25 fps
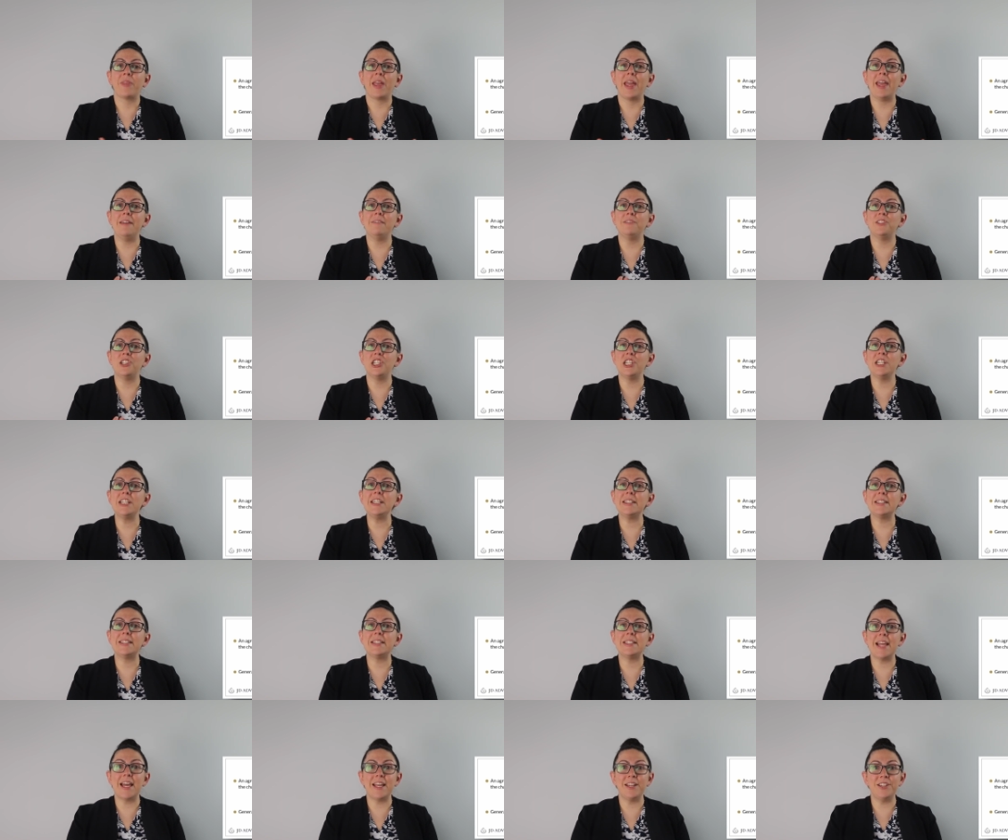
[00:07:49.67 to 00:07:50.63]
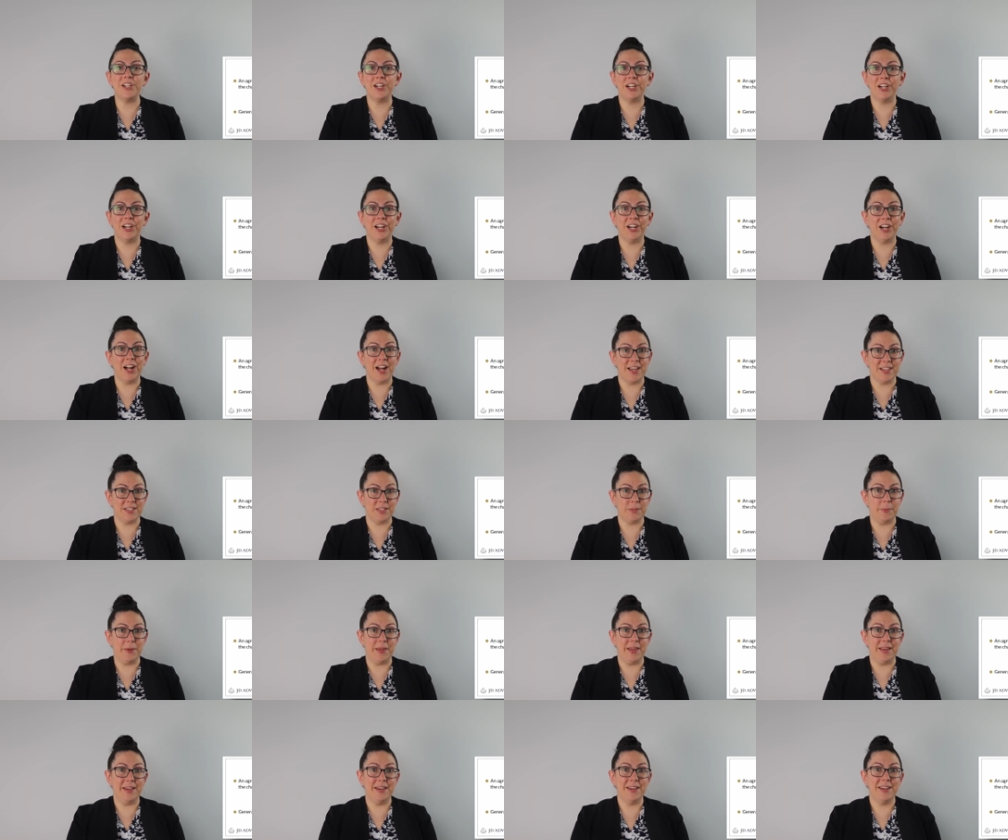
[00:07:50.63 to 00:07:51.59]
If she said to her
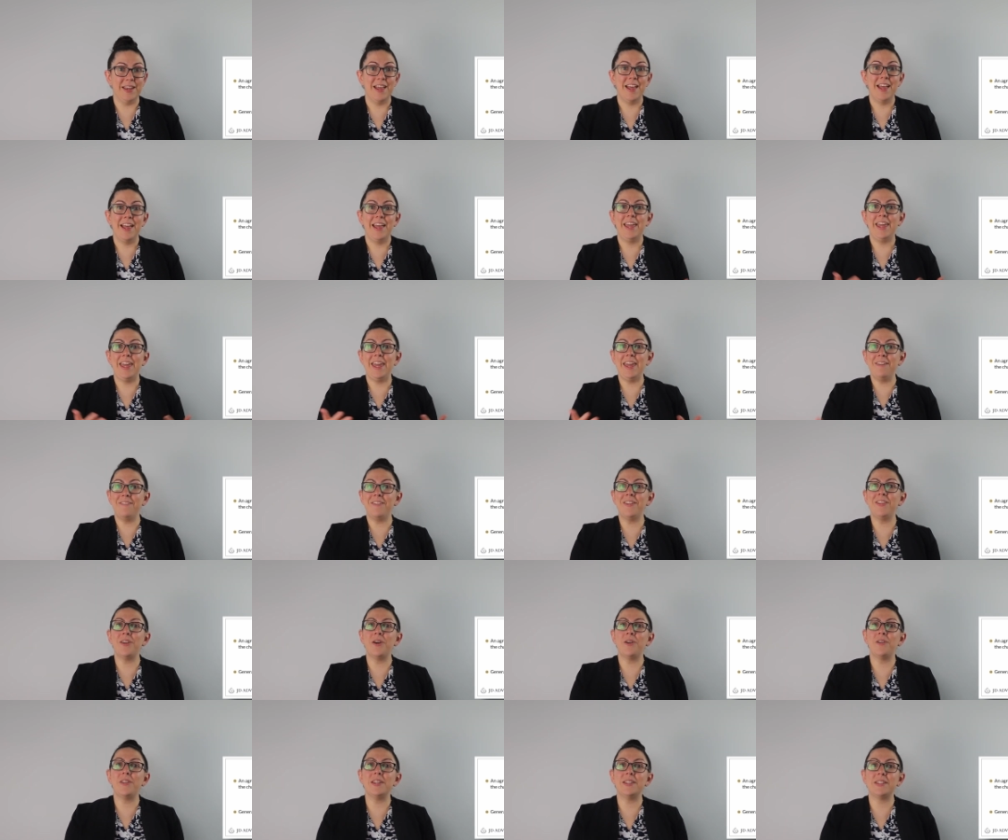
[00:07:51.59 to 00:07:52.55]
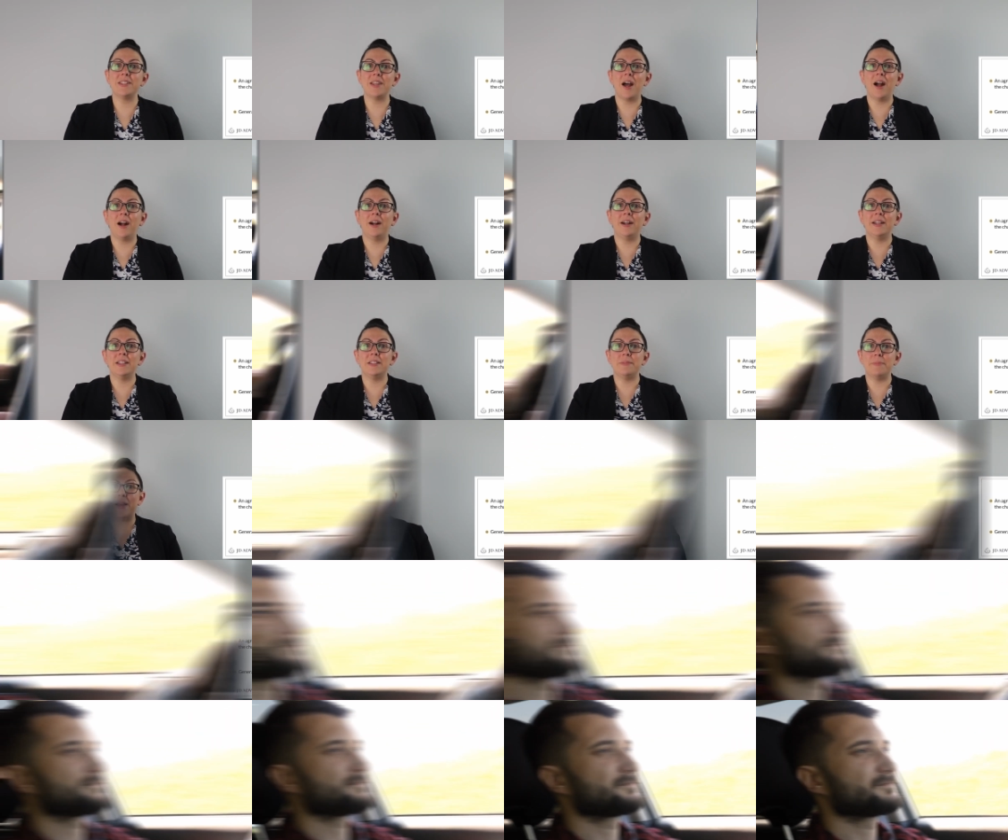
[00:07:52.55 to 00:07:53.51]
husband, "Even though this car is my
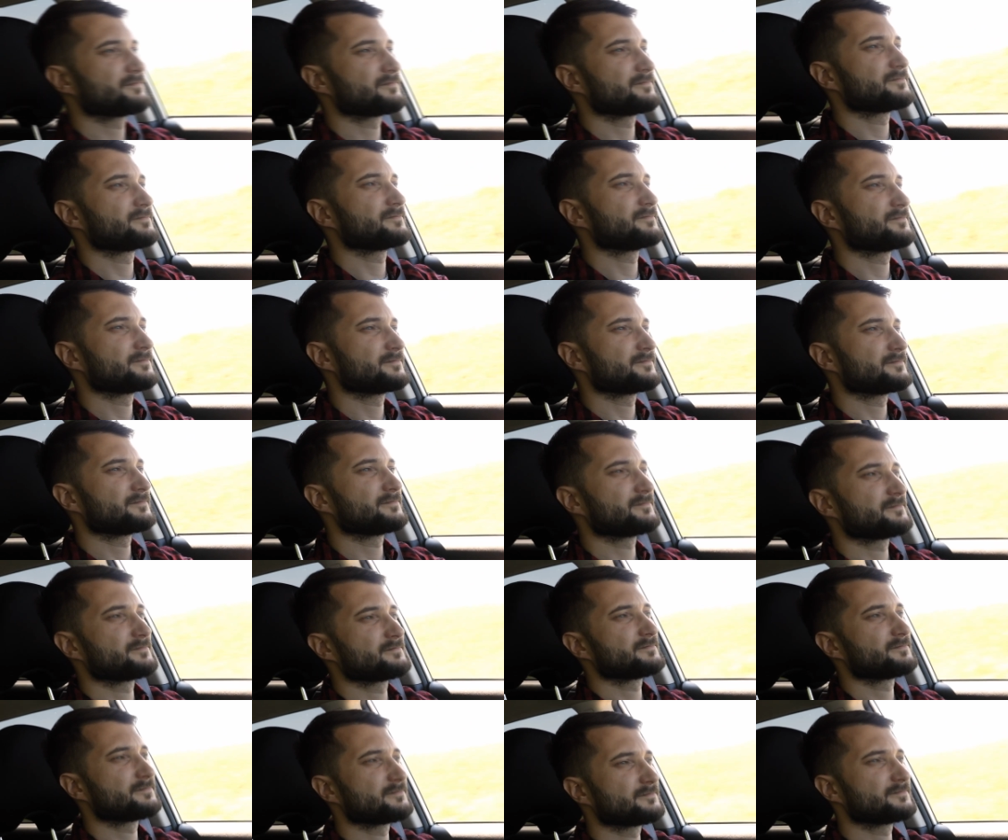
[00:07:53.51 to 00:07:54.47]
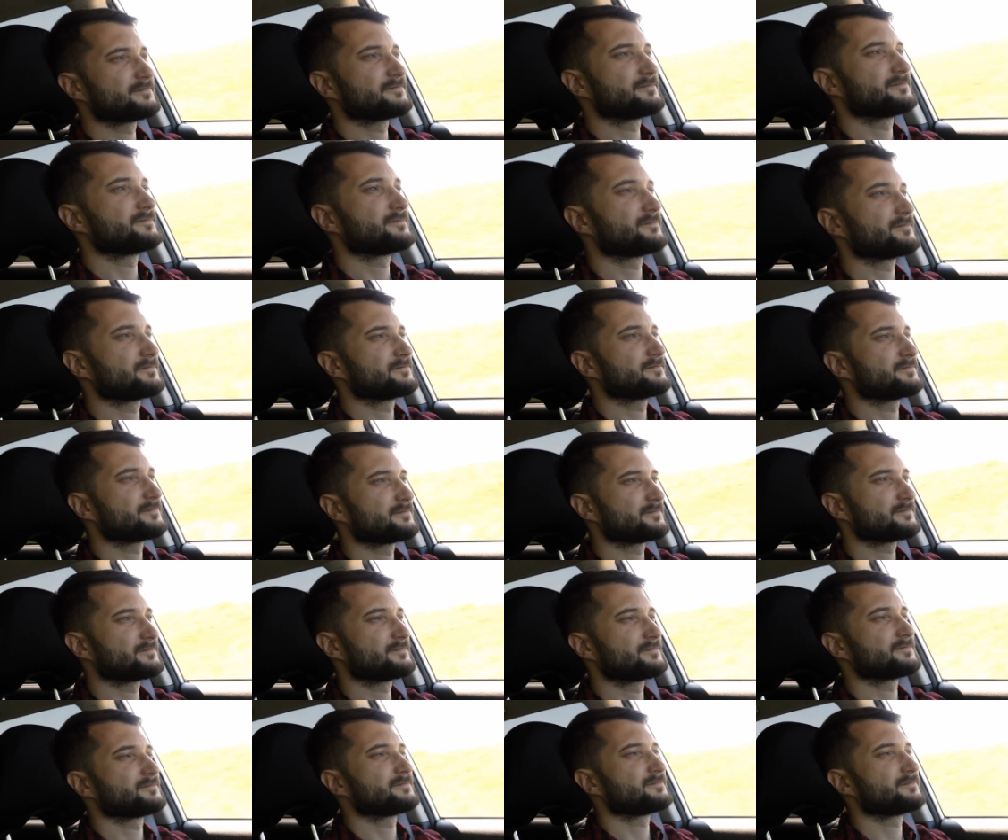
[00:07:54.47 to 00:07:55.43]
separate property, we can share it
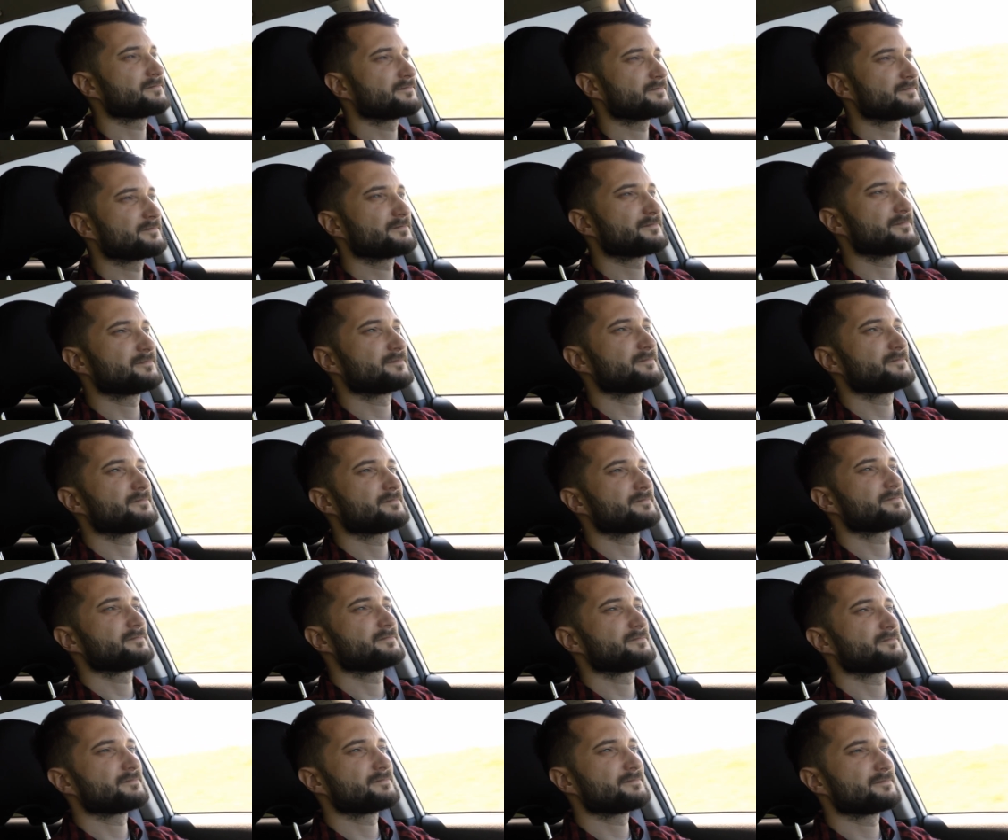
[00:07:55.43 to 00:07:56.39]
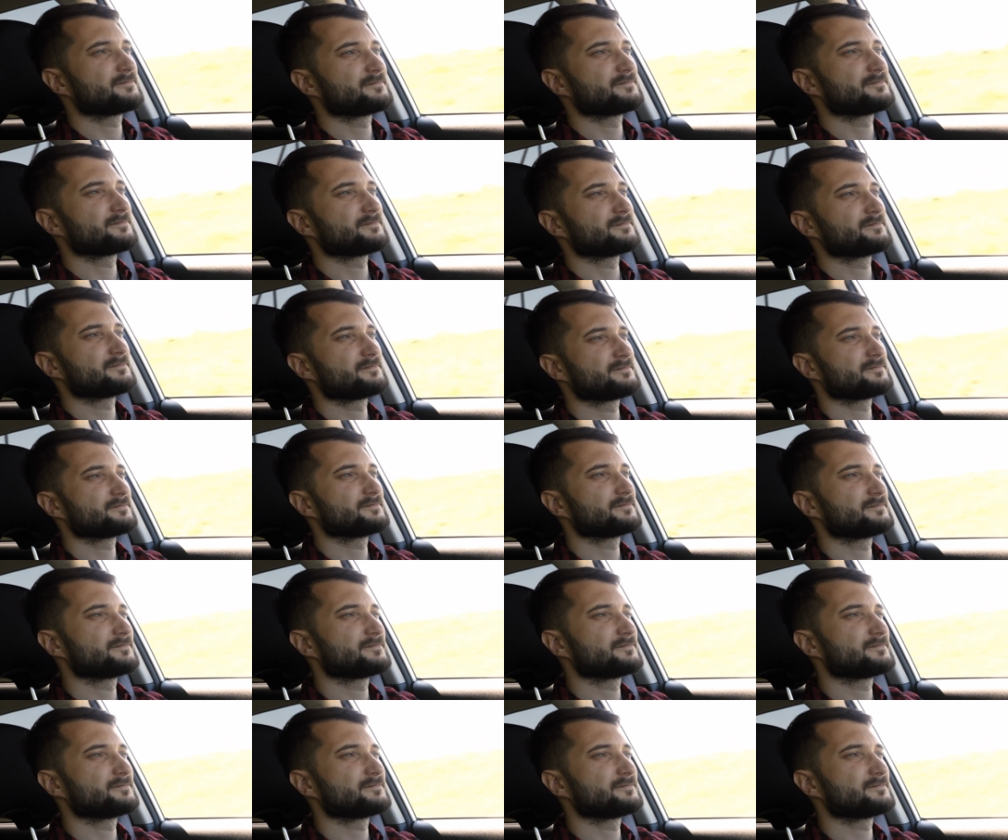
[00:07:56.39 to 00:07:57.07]
and it can be community property."